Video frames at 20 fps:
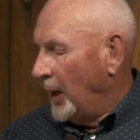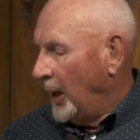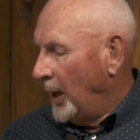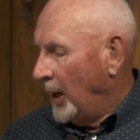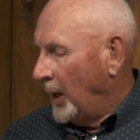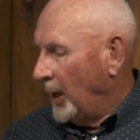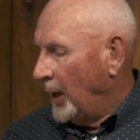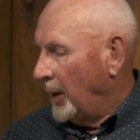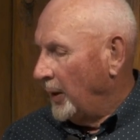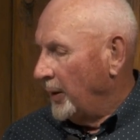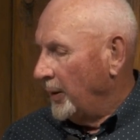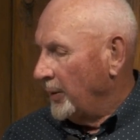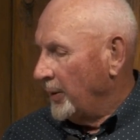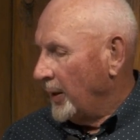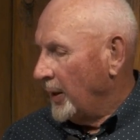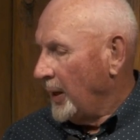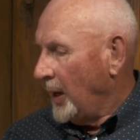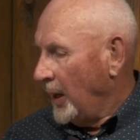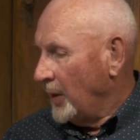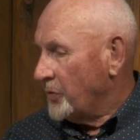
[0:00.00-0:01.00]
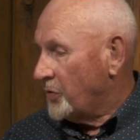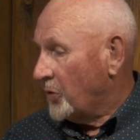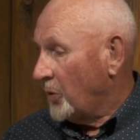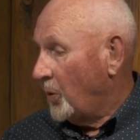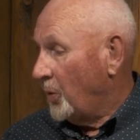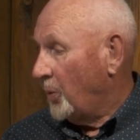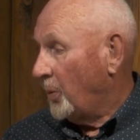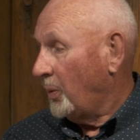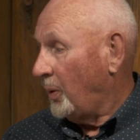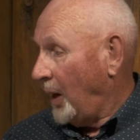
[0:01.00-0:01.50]
Uh, and
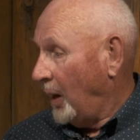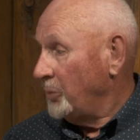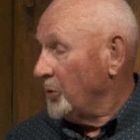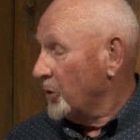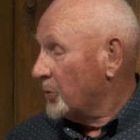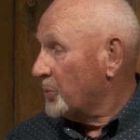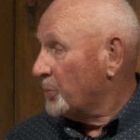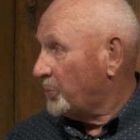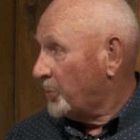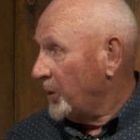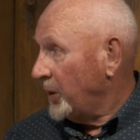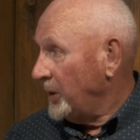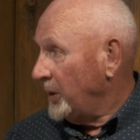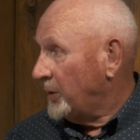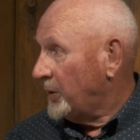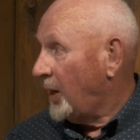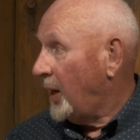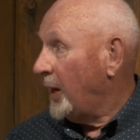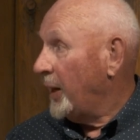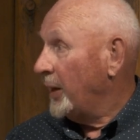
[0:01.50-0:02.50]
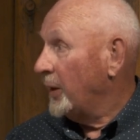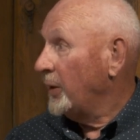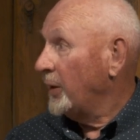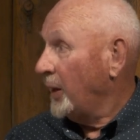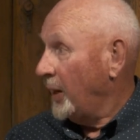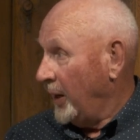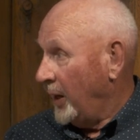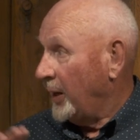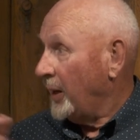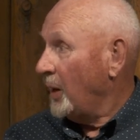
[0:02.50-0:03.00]
so I was pretty tired
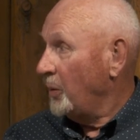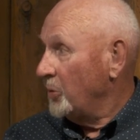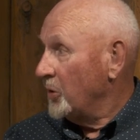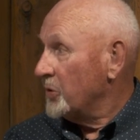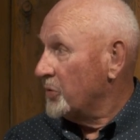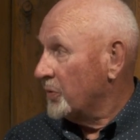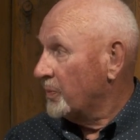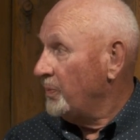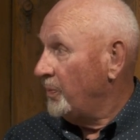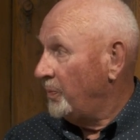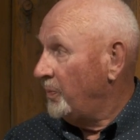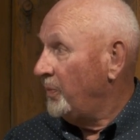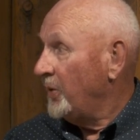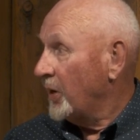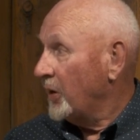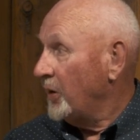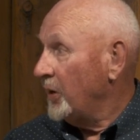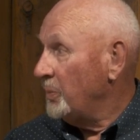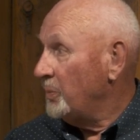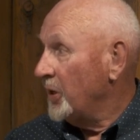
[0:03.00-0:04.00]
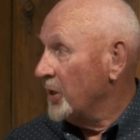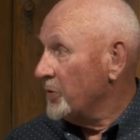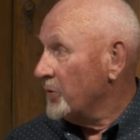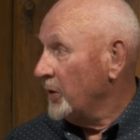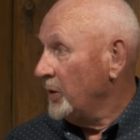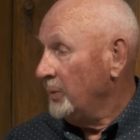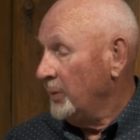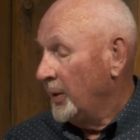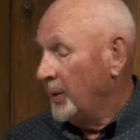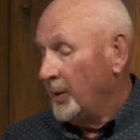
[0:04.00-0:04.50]
and I was very
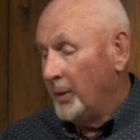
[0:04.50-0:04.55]
busy.